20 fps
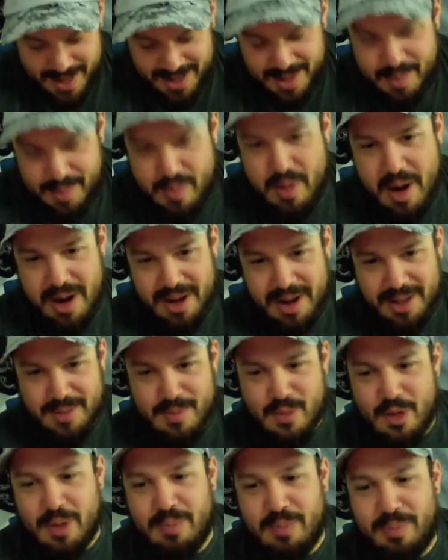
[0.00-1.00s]
the product
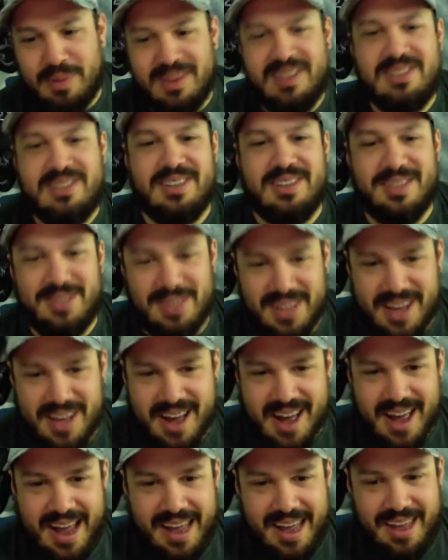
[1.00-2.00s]
more pleasing to the
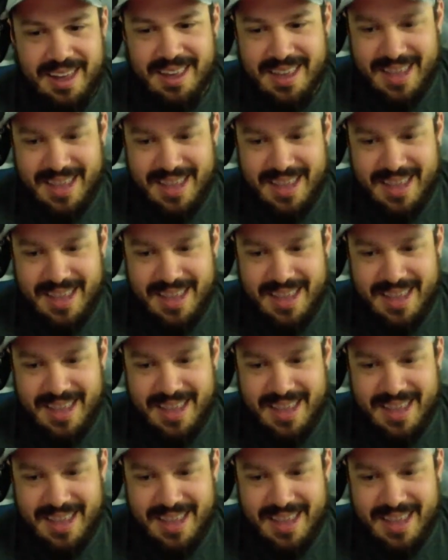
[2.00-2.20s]
eye.